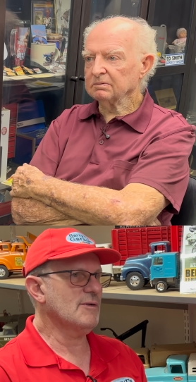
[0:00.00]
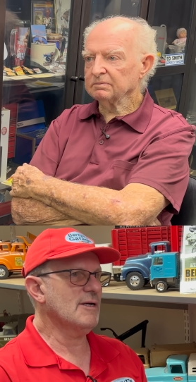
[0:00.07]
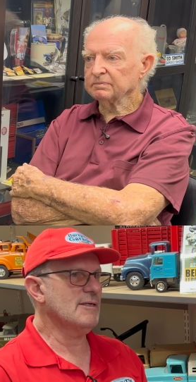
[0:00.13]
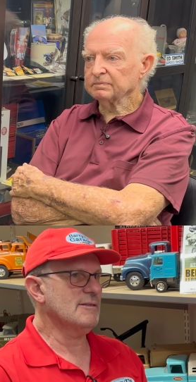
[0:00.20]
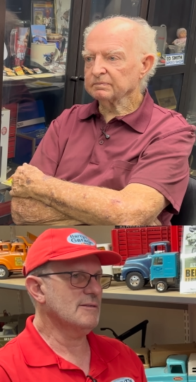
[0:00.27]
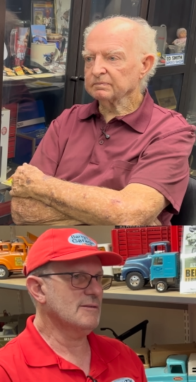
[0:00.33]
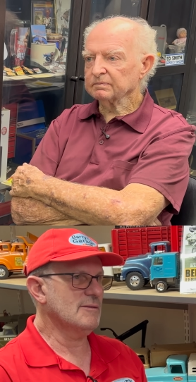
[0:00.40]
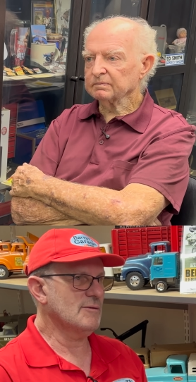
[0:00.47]

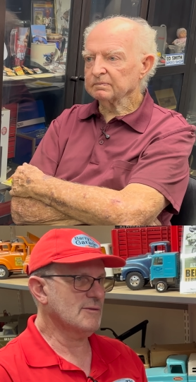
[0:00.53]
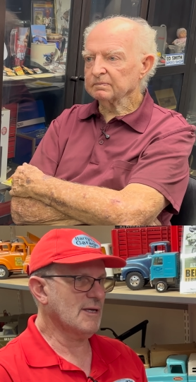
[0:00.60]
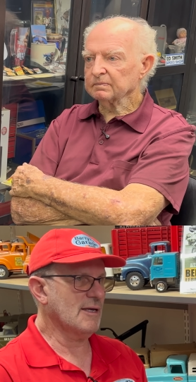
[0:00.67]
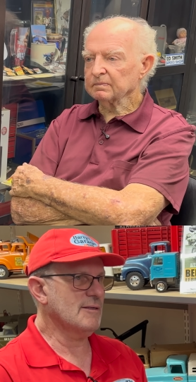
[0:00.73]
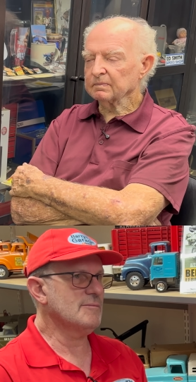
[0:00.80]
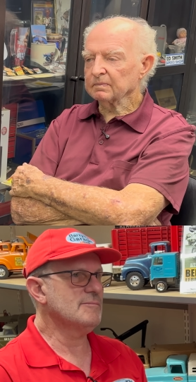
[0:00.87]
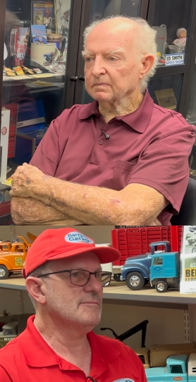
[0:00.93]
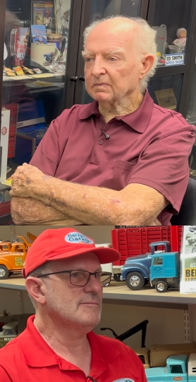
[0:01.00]
Speaker 1: right.
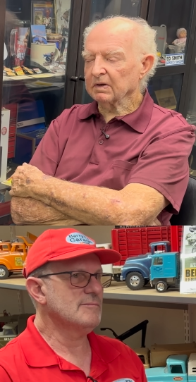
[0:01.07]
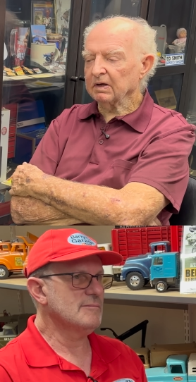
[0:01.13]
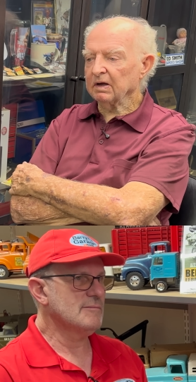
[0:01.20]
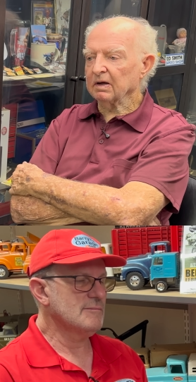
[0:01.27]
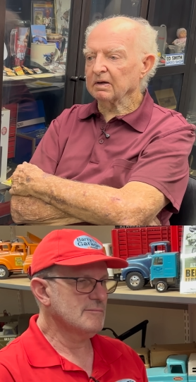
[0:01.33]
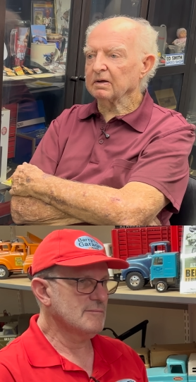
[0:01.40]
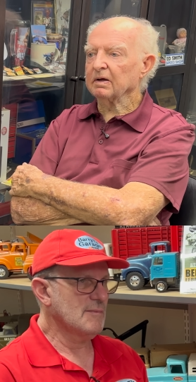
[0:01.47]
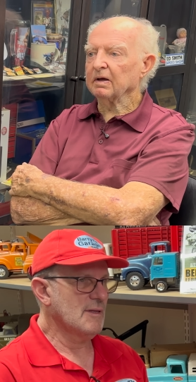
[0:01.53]
Okay.
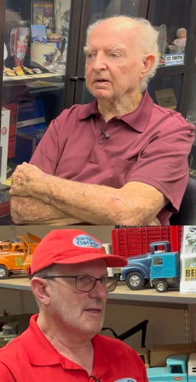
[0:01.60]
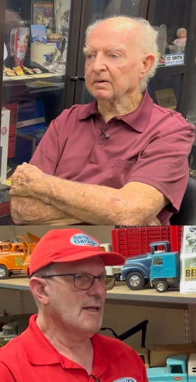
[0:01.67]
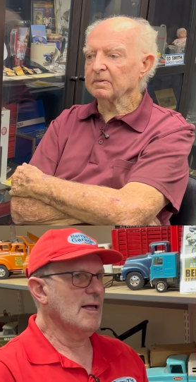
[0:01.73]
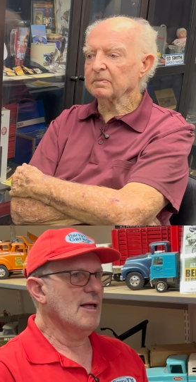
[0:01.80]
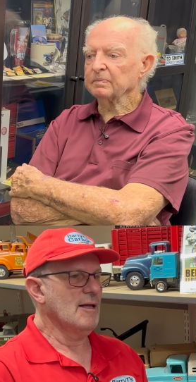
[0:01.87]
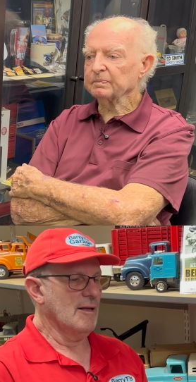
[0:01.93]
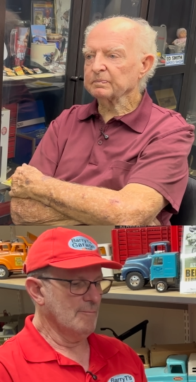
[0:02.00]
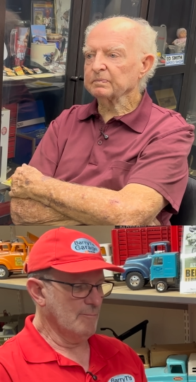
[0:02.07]
Speaker 2: Yeah, yeah.
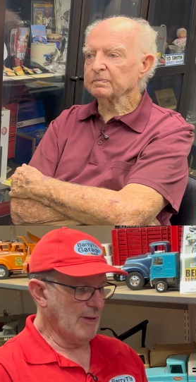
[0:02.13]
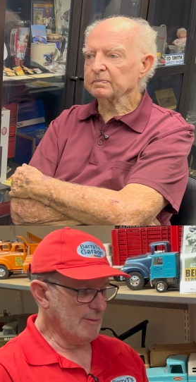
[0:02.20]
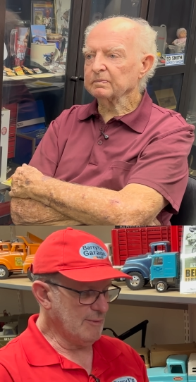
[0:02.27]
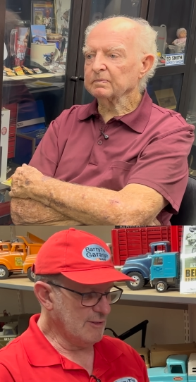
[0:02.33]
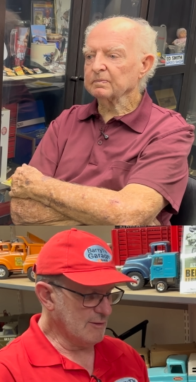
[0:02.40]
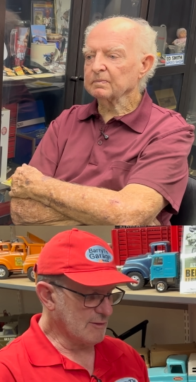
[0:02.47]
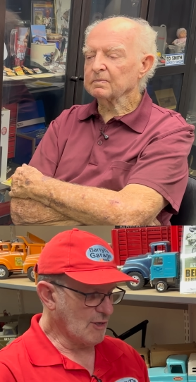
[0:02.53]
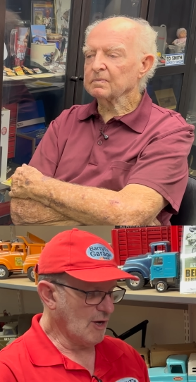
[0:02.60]
Speaker 1: Maybe
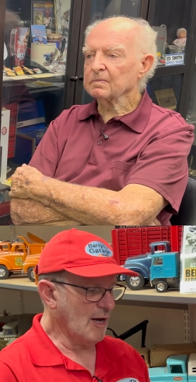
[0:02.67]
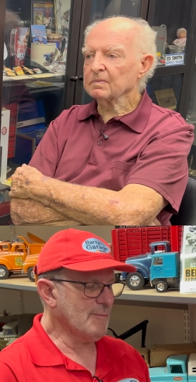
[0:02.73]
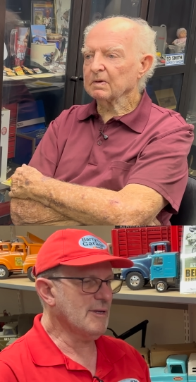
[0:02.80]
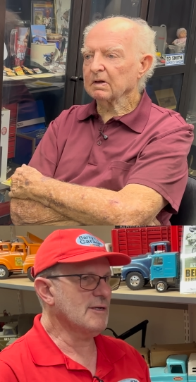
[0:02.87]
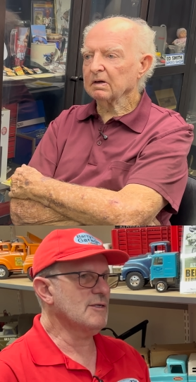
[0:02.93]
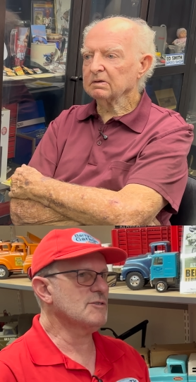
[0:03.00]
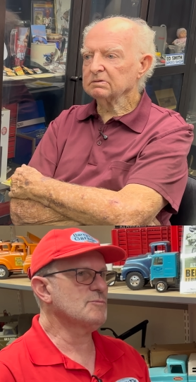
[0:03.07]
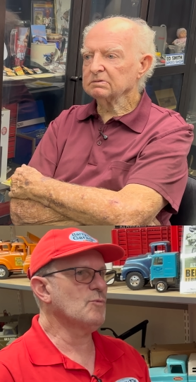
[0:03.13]
your
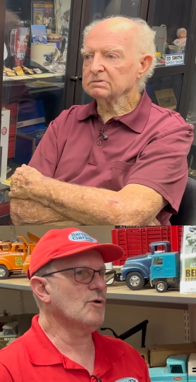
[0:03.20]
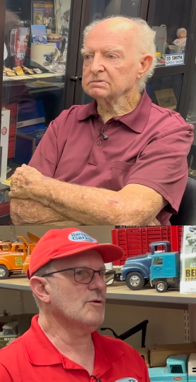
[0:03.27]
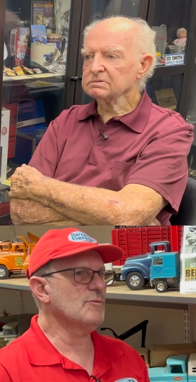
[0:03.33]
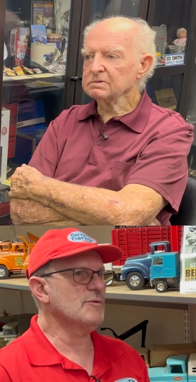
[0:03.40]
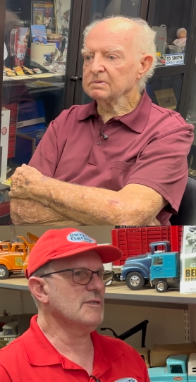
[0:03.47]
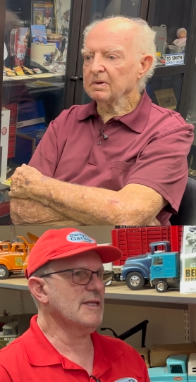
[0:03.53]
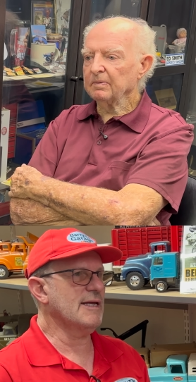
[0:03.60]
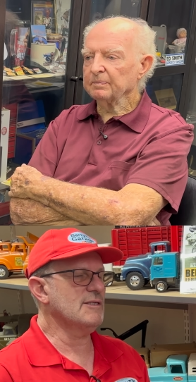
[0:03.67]
comment is more
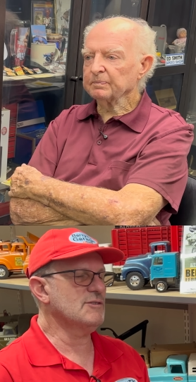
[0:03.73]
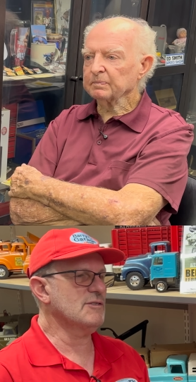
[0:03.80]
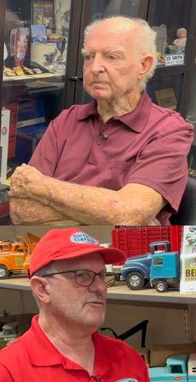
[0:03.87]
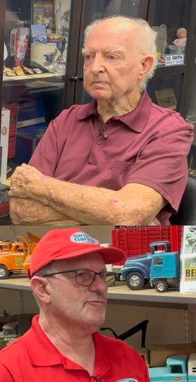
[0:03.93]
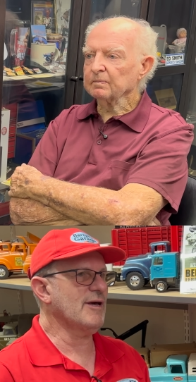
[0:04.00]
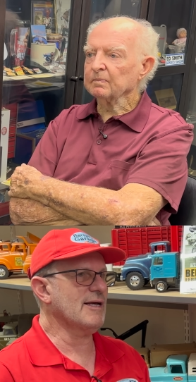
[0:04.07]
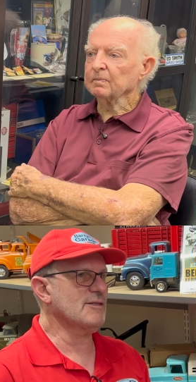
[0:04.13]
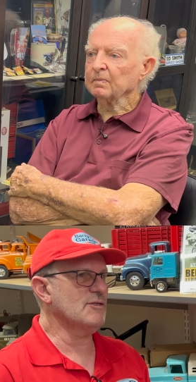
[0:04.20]
related to the
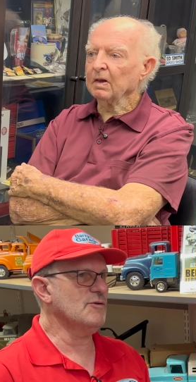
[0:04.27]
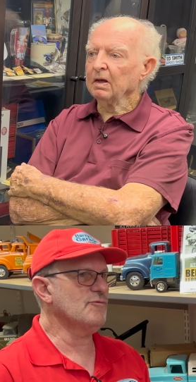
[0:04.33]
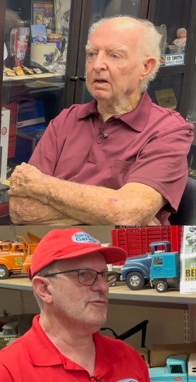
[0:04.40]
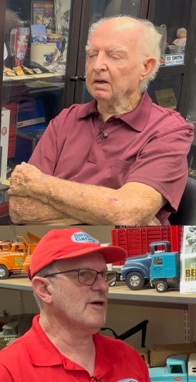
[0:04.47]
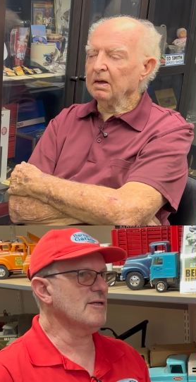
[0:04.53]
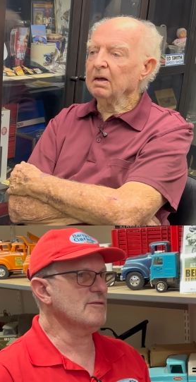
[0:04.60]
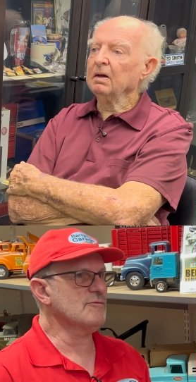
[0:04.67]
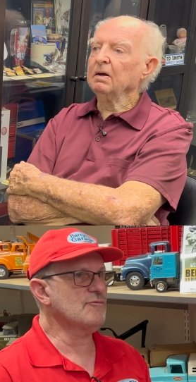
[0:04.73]
fact that you
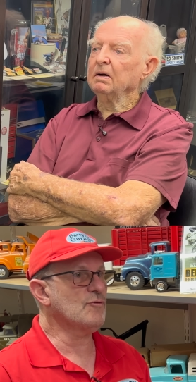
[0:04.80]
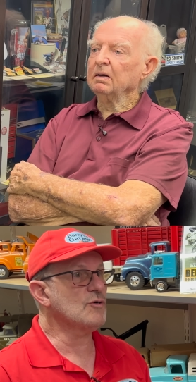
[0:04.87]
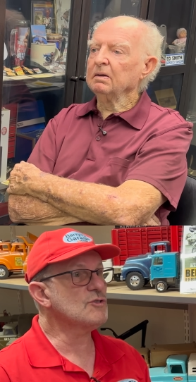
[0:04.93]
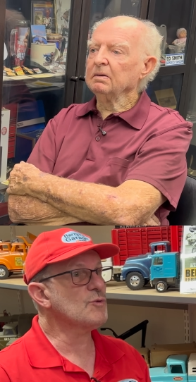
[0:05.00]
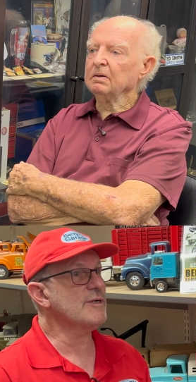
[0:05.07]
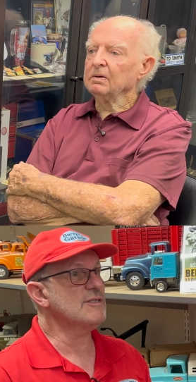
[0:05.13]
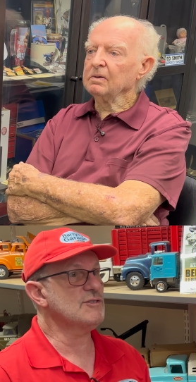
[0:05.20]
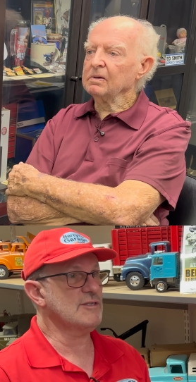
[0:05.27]
felt four
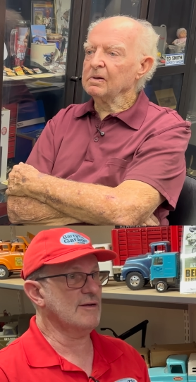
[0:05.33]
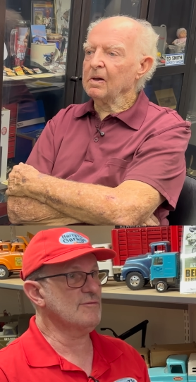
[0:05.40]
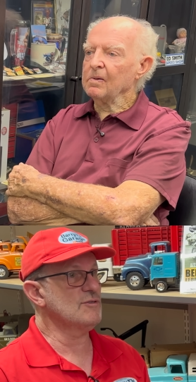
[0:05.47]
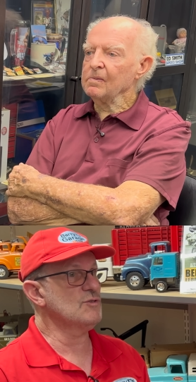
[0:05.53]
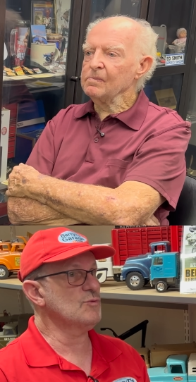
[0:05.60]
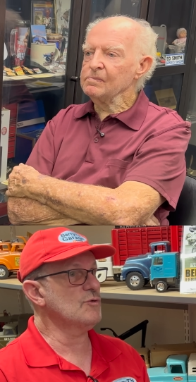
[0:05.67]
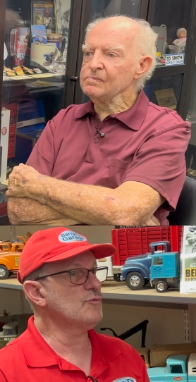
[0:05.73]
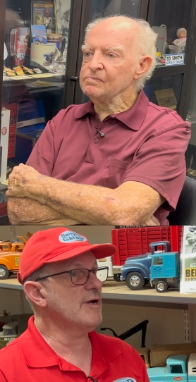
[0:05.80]

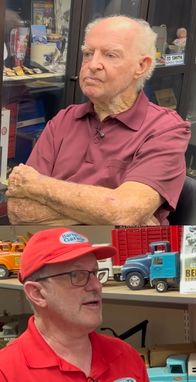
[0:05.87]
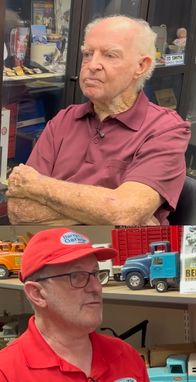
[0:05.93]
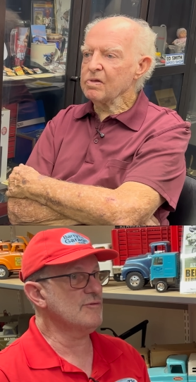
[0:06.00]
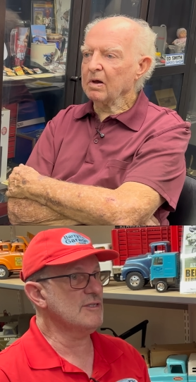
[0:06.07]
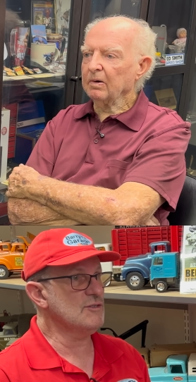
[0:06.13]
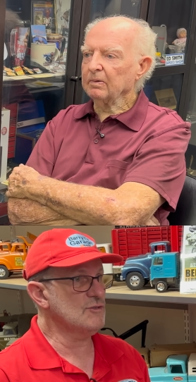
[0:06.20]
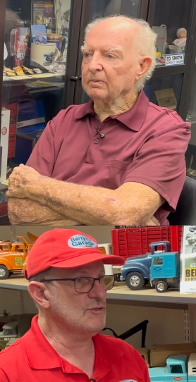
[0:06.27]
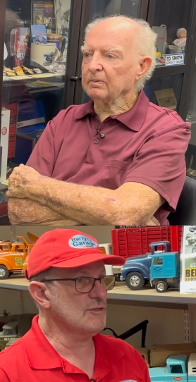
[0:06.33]
twenty-sevens would rev
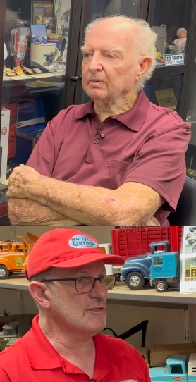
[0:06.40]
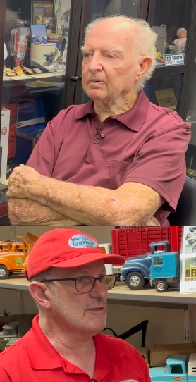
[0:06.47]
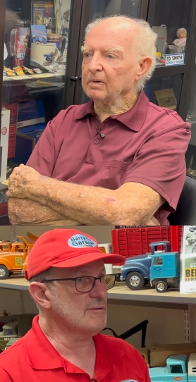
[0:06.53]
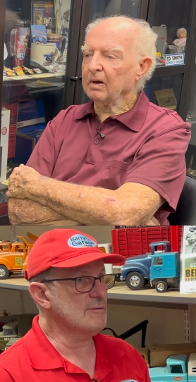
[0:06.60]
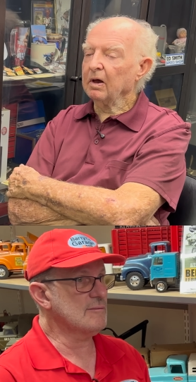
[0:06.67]
easier.